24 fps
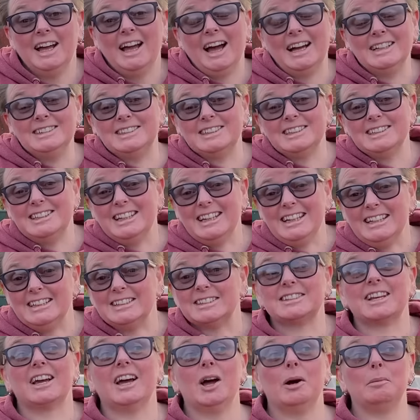And
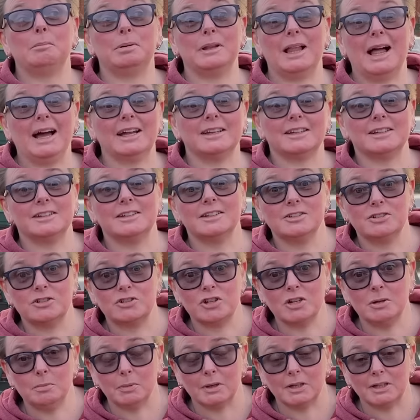today's planning and
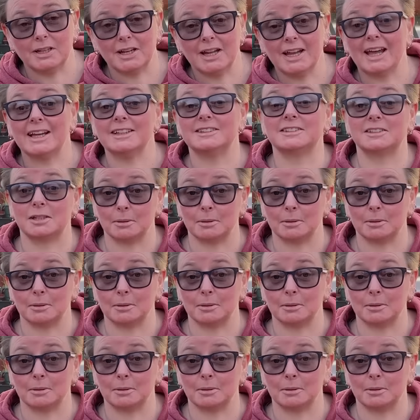dreaming is